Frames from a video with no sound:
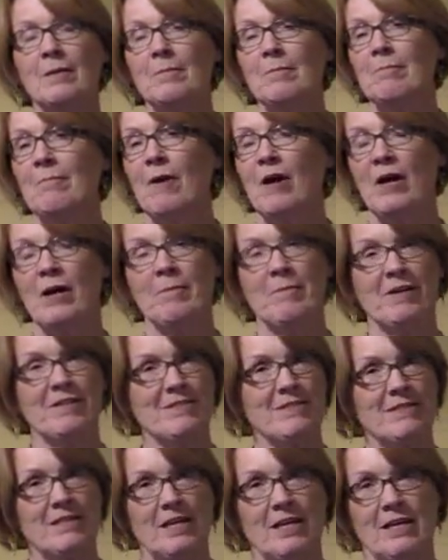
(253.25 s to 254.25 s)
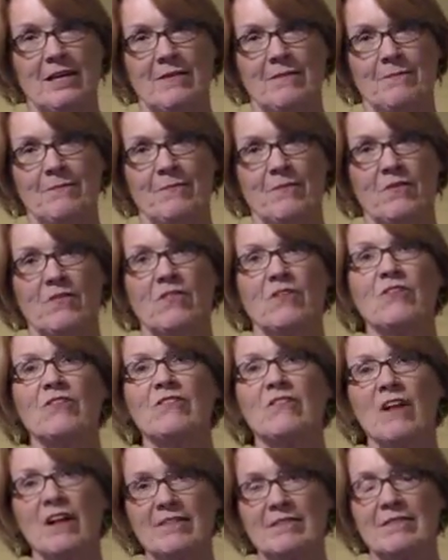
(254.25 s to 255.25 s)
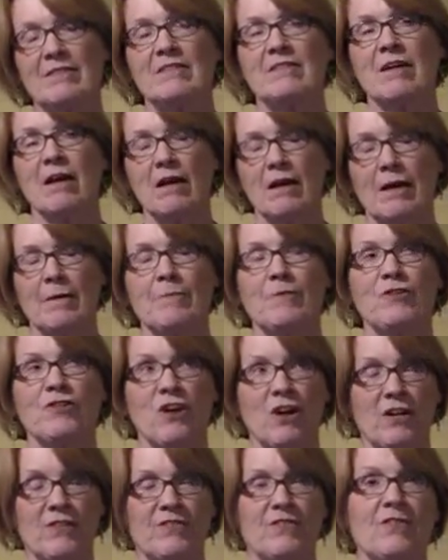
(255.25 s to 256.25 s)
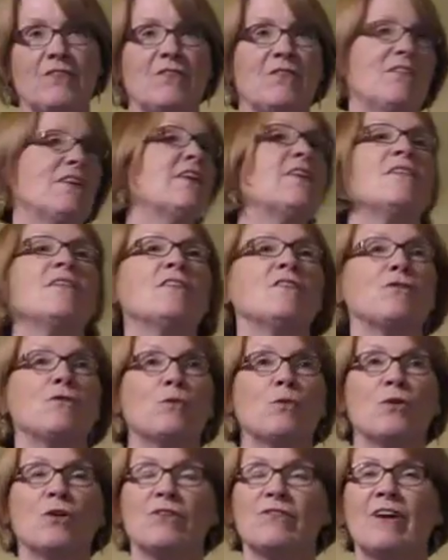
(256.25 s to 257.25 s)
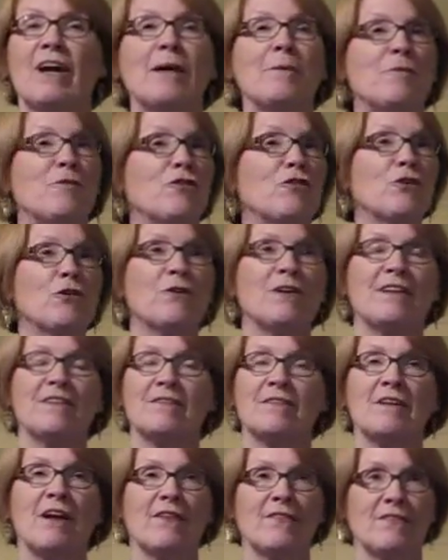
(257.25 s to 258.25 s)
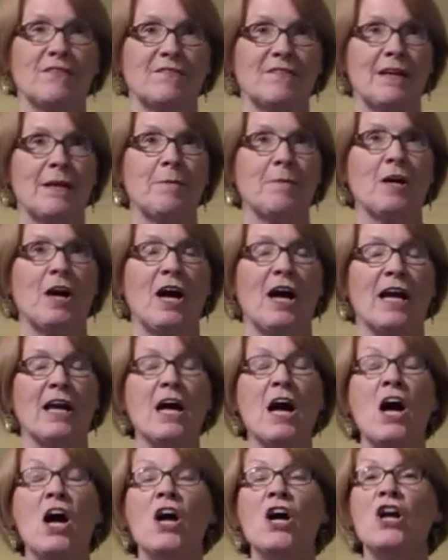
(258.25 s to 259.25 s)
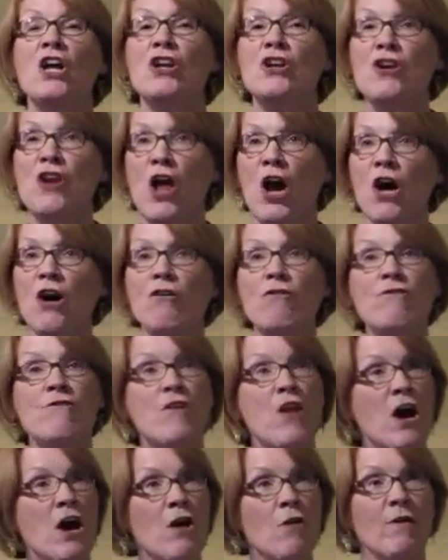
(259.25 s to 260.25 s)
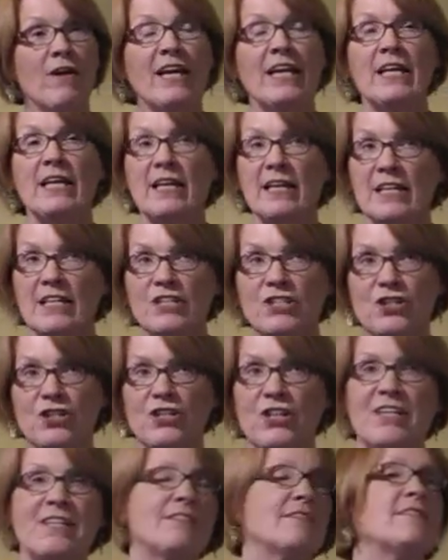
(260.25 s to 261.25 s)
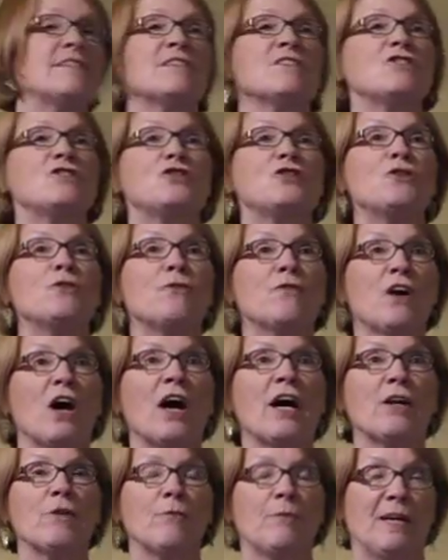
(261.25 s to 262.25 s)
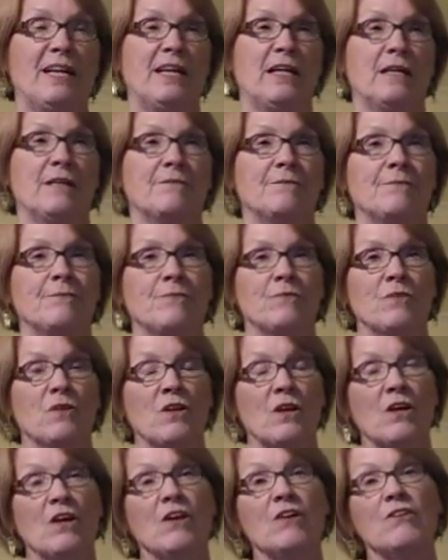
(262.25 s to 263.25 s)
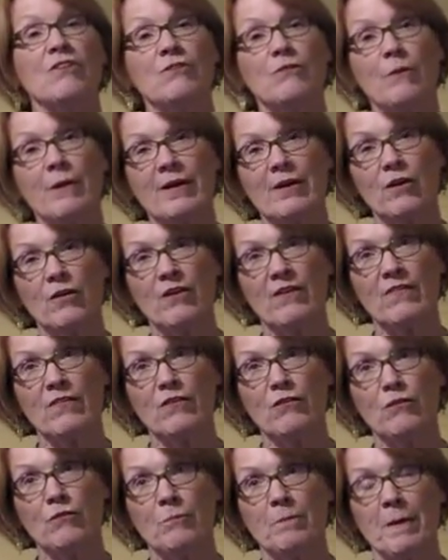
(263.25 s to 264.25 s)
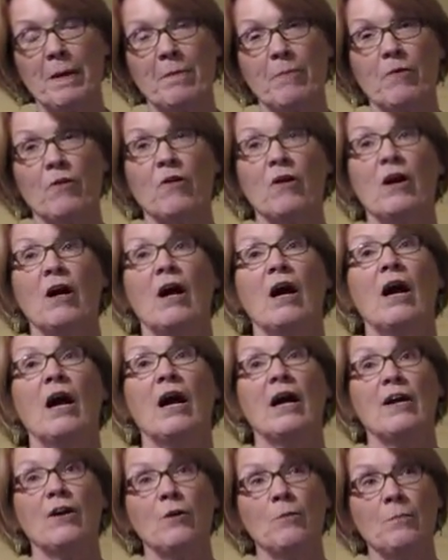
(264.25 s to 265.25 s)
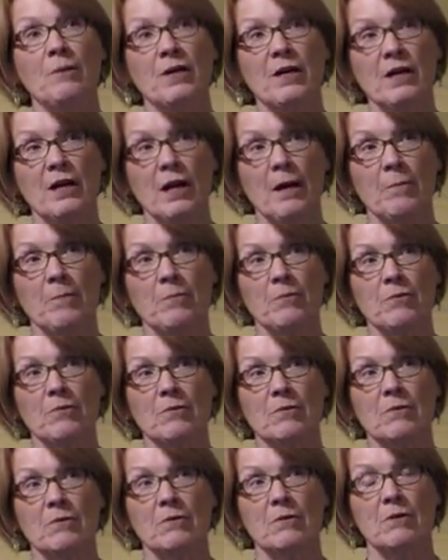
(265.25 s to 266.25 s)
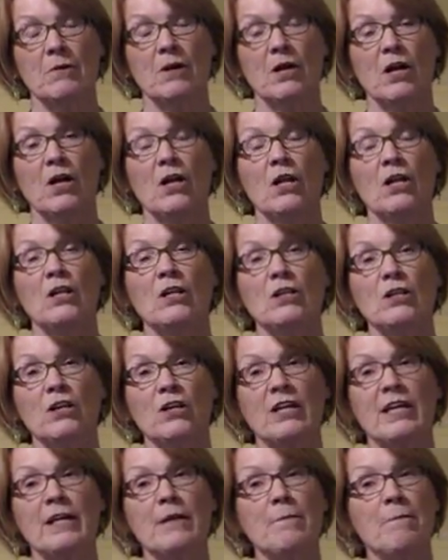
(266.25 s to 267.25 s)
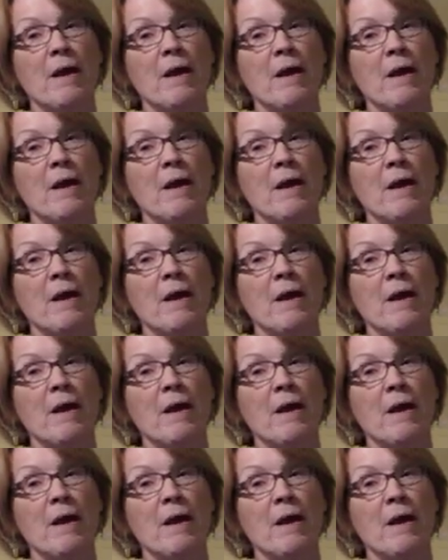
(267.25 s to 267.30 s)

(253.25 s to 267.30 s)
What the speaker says: "Mom," I say, "there's lots of Tom Johnsons in this world. I'm sure it's not the same guy." "No, it is," she insists. "You've got to read it." So I go get the newspaper. I open it up. Looking